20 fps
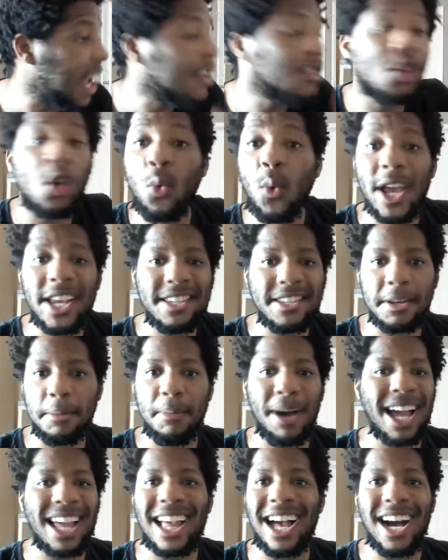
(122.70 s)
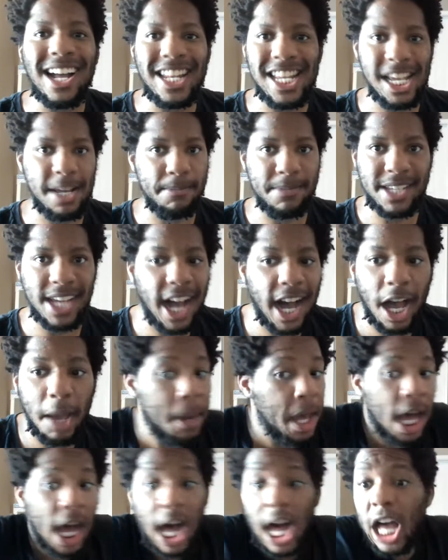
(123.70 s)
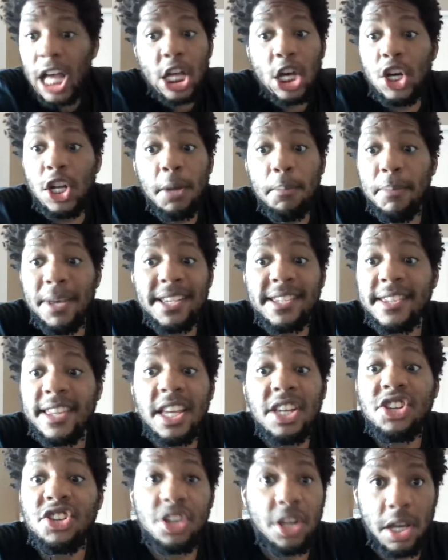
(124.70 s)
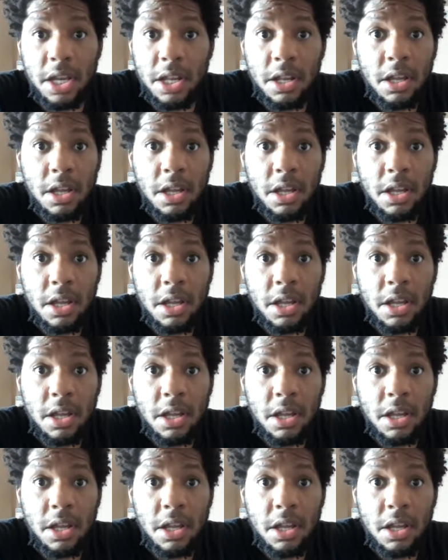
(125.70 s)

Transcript: a waste of my goddamn time. I could have missed this shit.